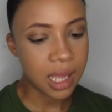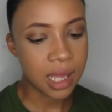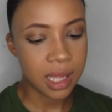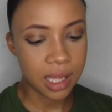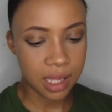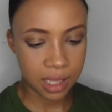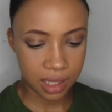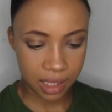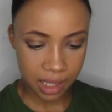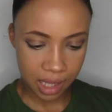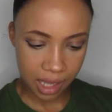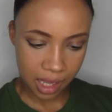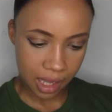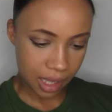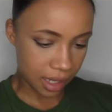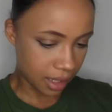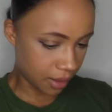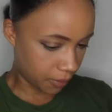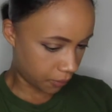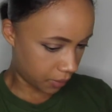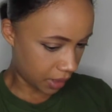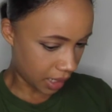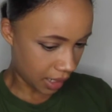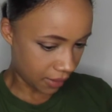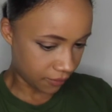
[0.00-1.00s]

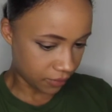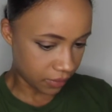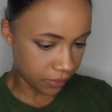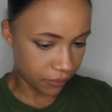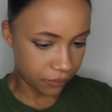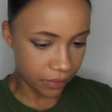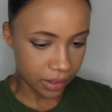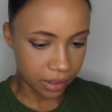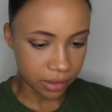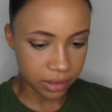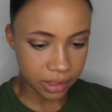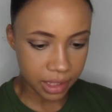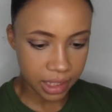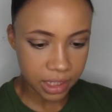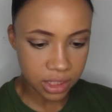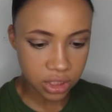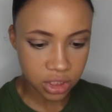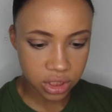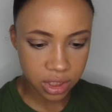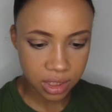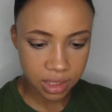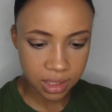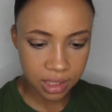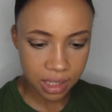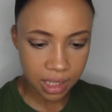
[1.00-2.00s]
Again, we have the
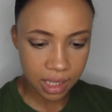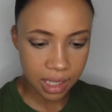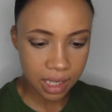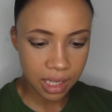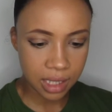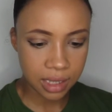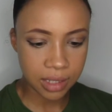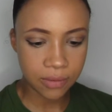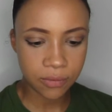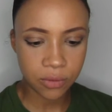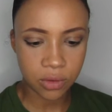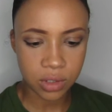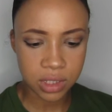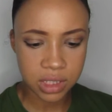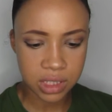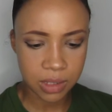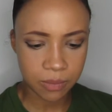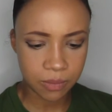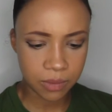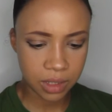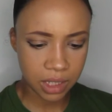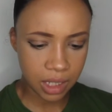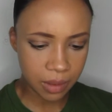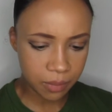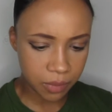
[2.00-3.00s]
foundation there. They've got
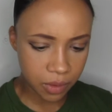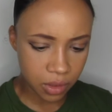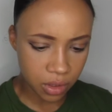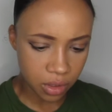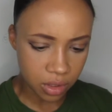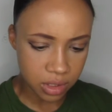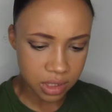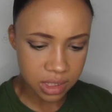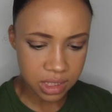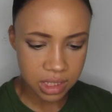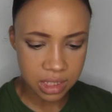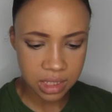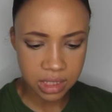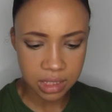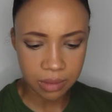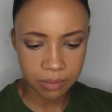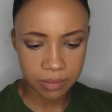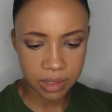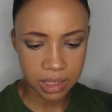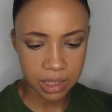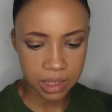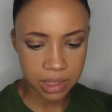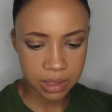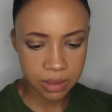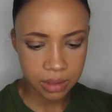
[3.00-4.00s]
some lip glosses,
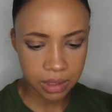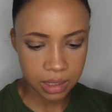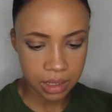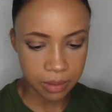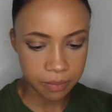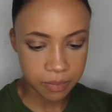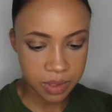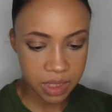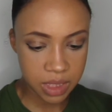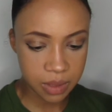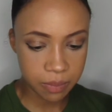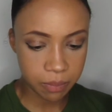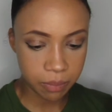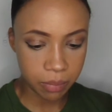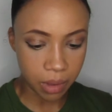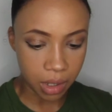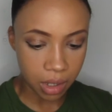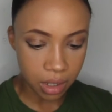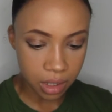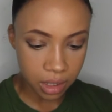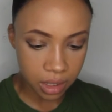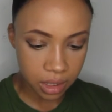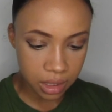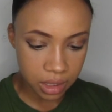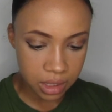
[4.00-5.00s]
some lip
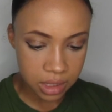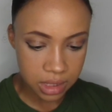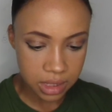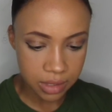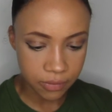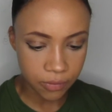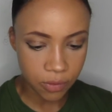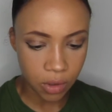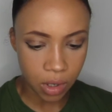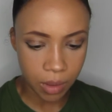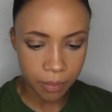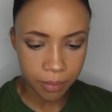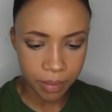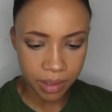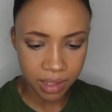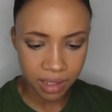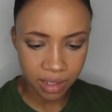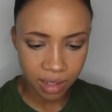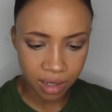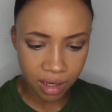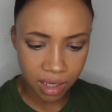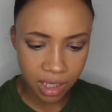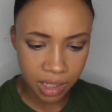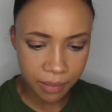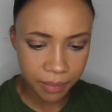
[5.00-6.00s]
sparklers. They've got a
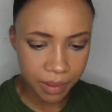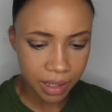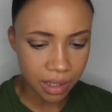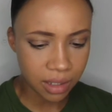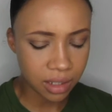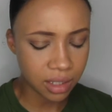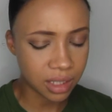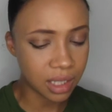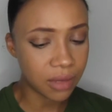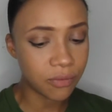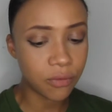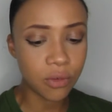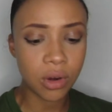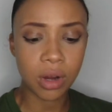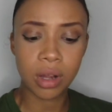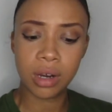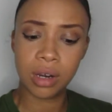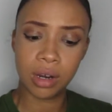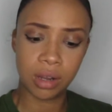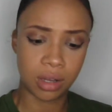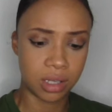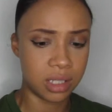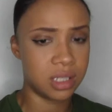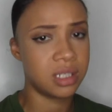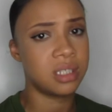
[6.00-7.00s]
banana powder. They've got a
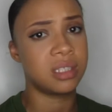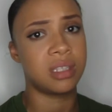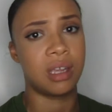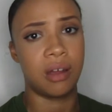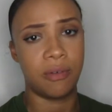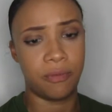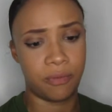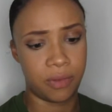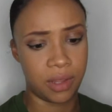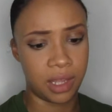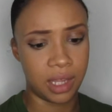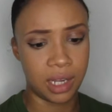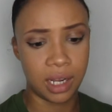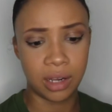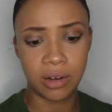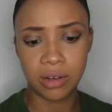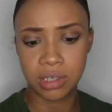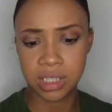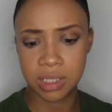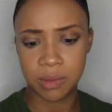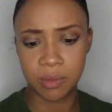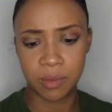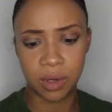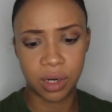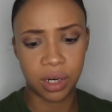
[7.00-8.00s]
lot of stuff here. They've got
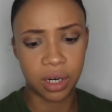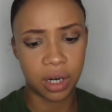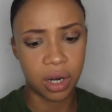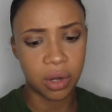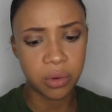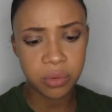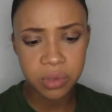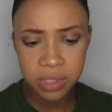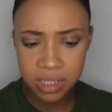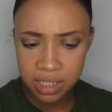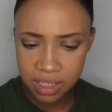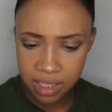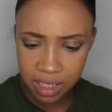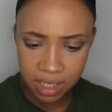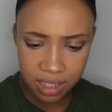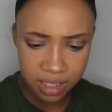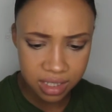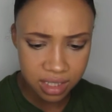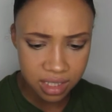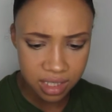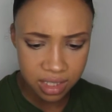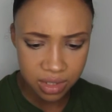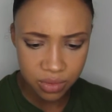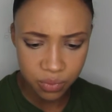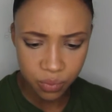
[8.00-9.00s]
some glow
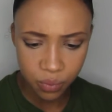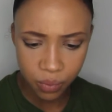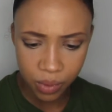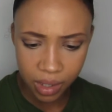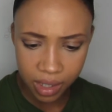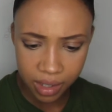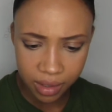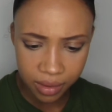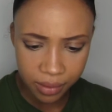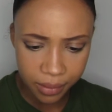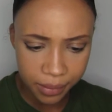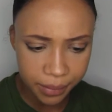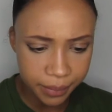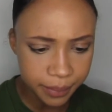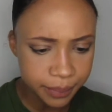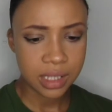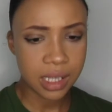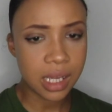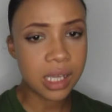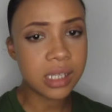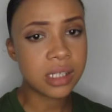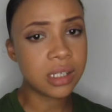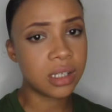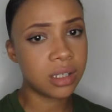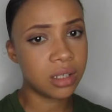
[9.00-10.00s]
sticks as well.
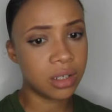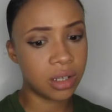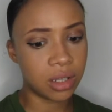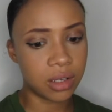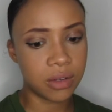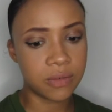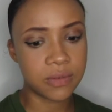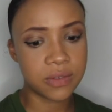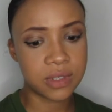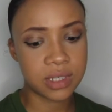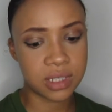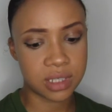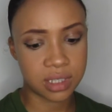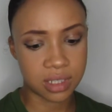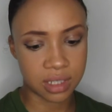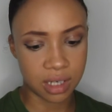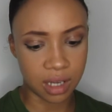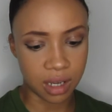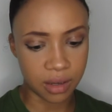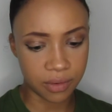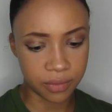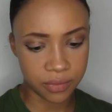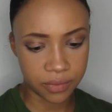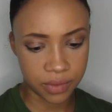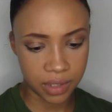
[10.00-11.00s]
There's a lot of
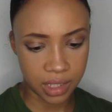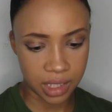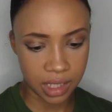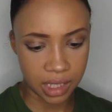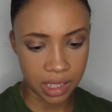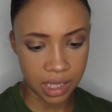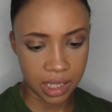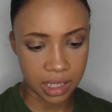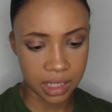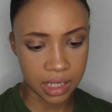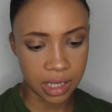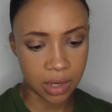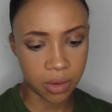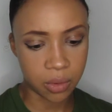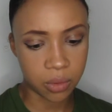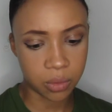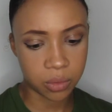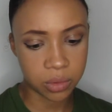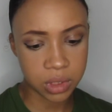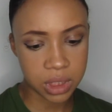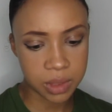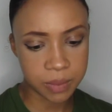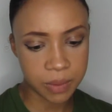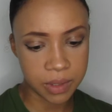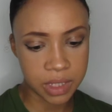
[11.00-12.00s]
stuff here, and they're
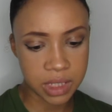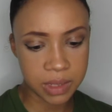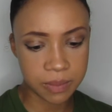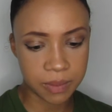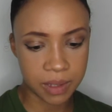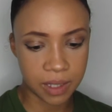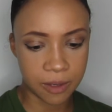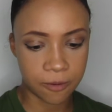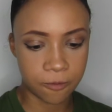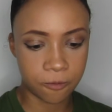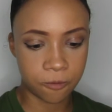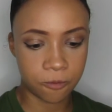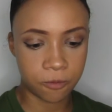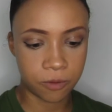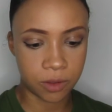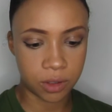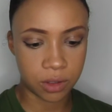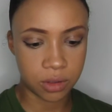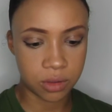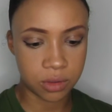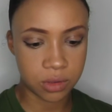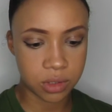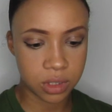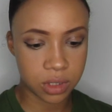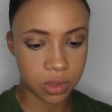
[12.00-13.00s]
all supposed to be
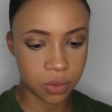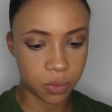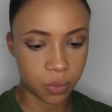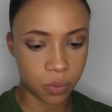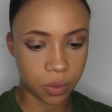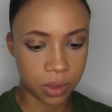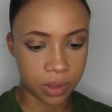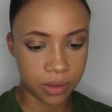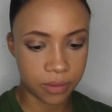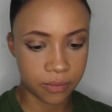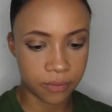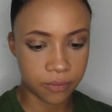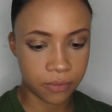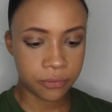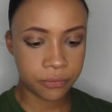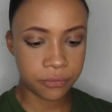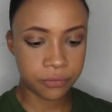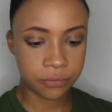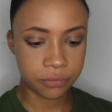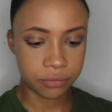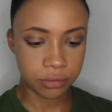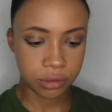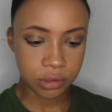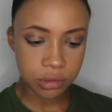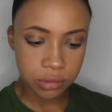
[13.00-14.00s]
infused with
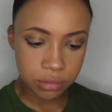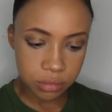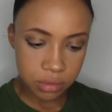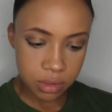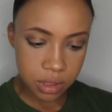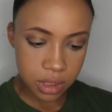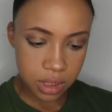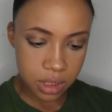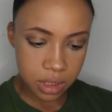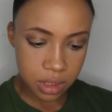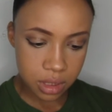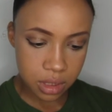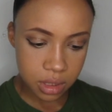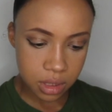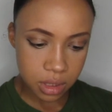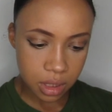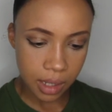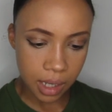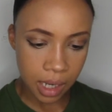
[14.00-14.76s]
fruits.